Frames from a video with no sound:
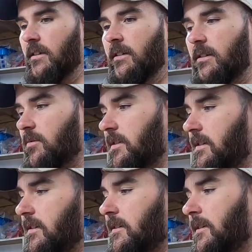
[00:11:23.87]

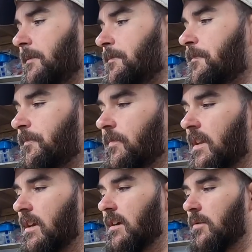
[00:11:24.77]
Anyway, um,
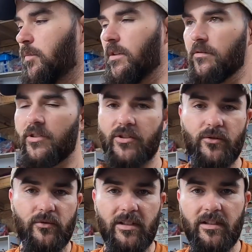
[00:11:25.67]
I'm gonna
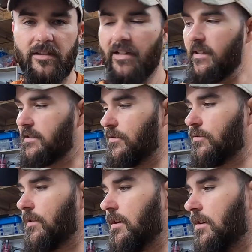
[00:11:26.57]
shoot the ecto
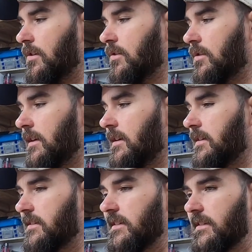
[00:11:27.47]
craw
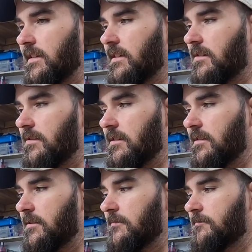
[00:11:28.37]
and then
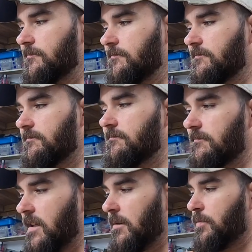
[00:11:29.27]
I'll um,
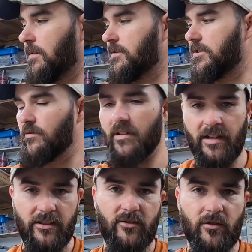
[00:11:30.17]
I'll probably shoot the
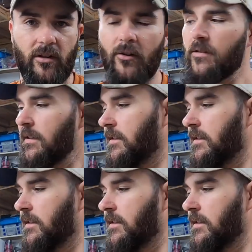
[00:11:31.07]
H-Craw.